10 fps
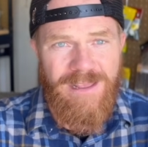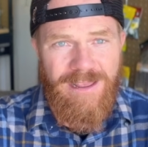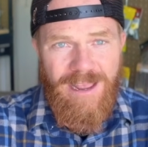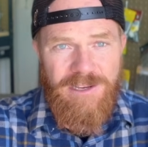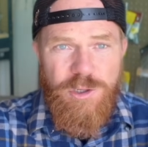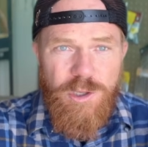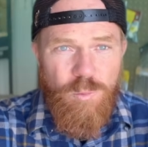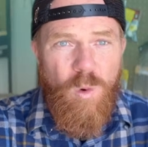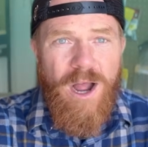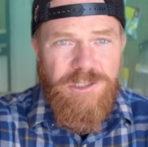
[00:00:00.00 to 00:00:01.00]
and you can
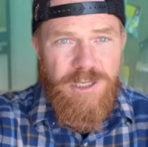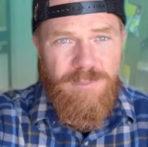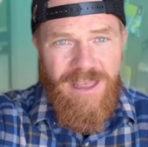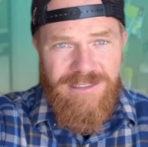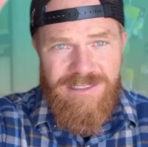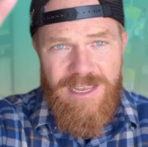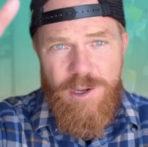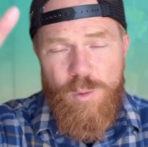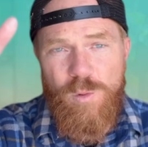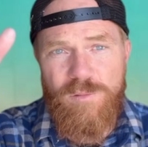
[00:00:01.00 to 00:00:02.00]
watch them. That
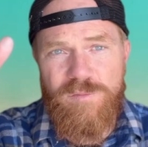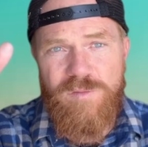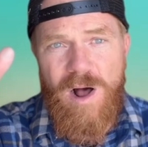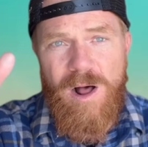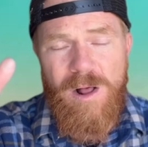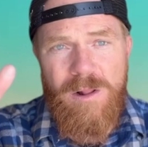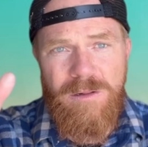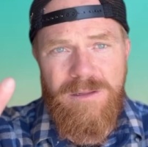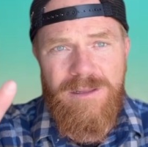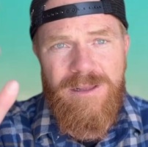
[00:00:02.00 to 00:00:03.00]
Senko will
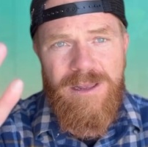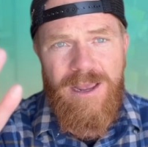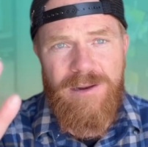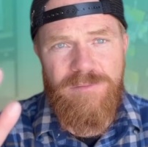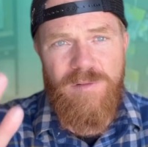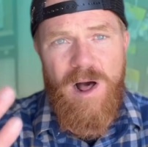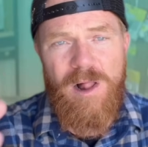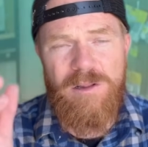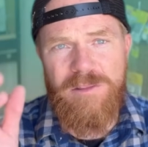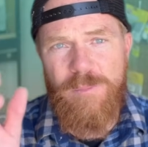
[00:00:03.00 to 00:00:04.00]
fall, and
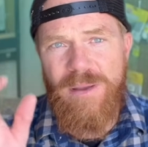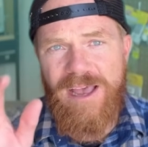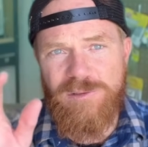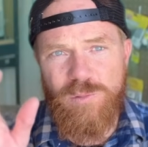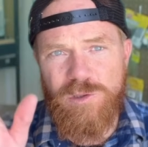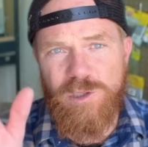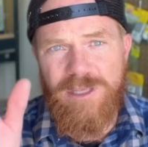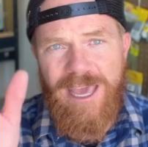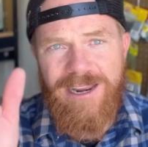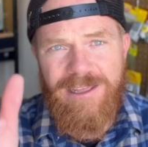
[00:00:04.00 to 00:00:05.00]
the bass will
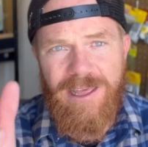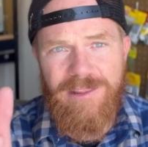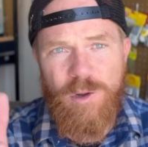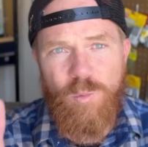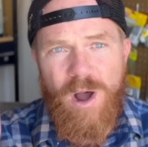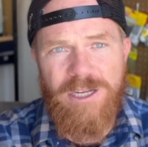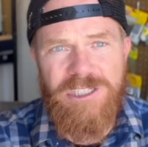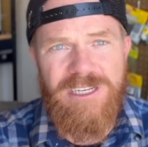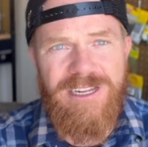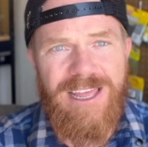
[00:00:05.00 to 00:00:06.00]
look at it, and they'll watch
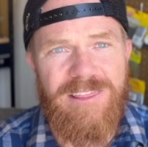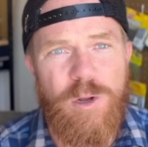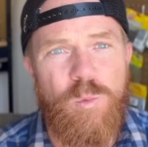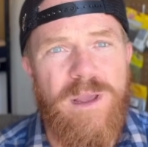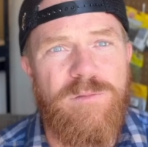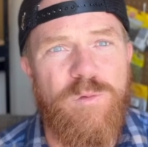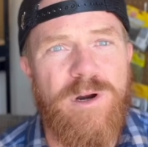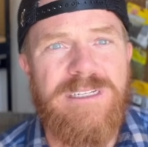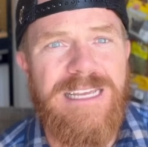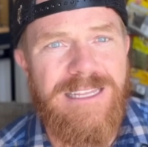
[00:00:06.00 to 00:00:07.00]
it, and they'll wait for
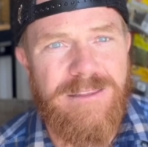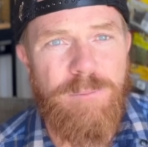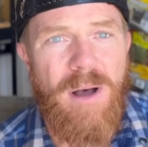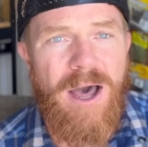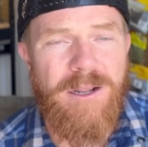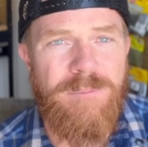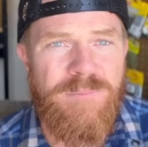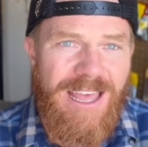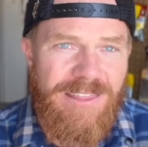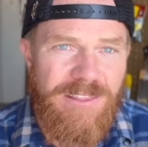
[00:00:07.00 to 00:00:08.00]
it to hit the bottom,
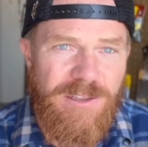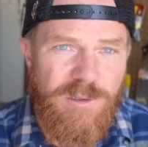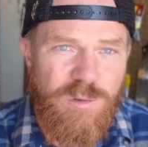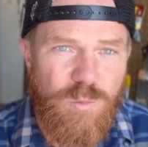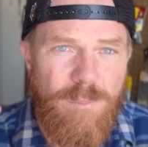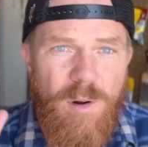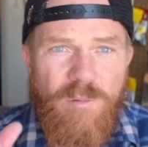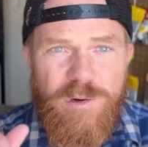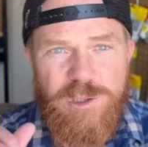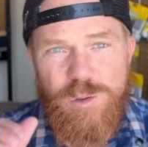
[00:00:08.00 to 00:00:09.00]
and then they'll swim
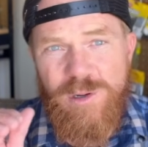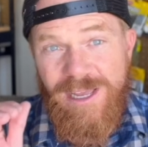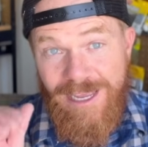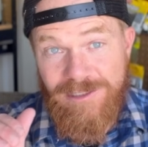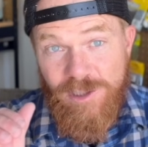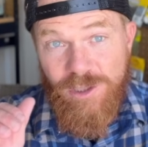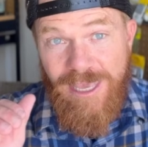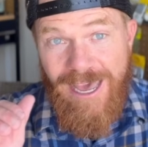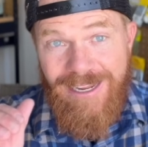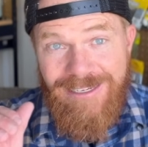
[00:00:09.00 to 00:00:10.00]
over to it and look
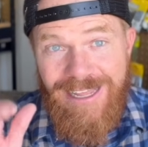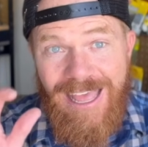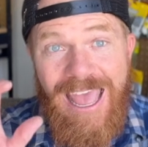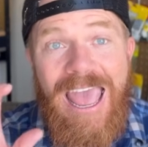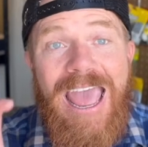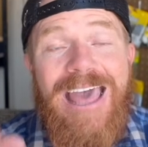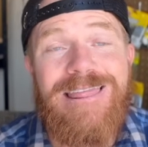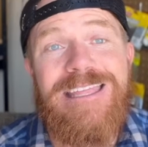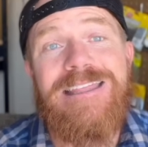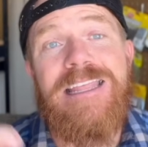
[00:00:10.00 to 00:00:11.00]
at it,
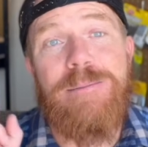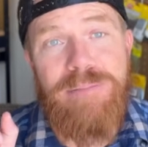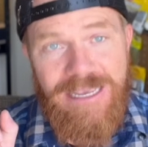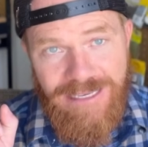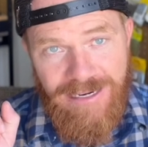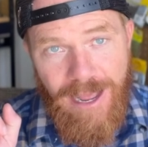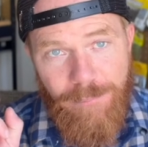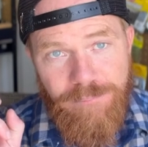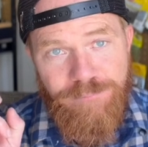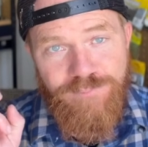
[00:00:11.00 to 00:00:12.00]
and then they pick it
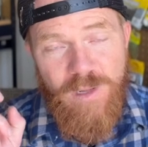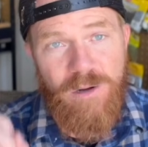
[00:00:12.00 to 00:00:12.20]
up,